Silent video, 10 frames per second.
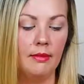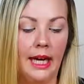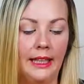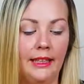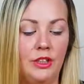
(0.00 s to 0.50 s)

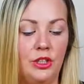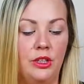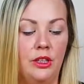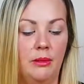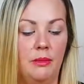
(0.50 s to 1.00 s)
and give it
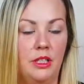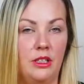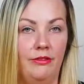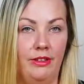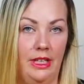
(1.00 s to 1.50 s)
to them
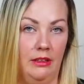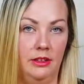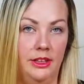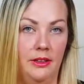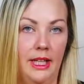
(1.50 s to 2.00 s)
to feel,
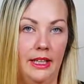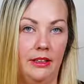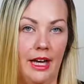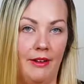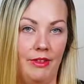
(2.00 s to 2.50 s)
so they
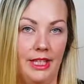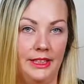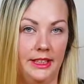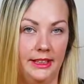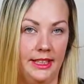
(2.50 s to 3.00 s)
can have that
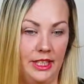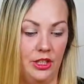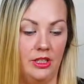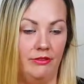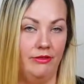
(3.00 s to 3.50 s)

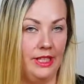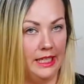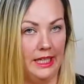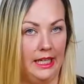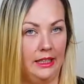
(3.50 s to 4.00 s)
sensation of
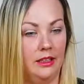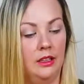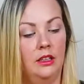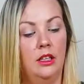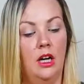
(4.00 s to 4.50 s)
feeling
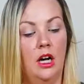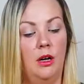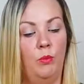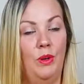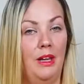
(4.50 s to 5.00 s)

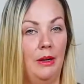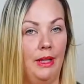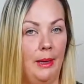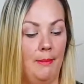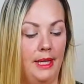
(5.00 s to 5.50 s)
without
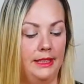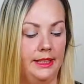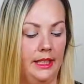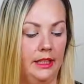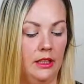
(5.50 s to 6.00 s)
getting
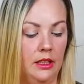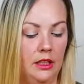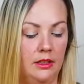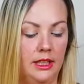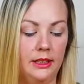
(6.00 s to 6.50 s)
messy.
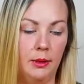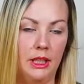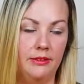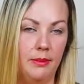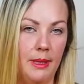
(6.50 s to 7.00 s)
This works for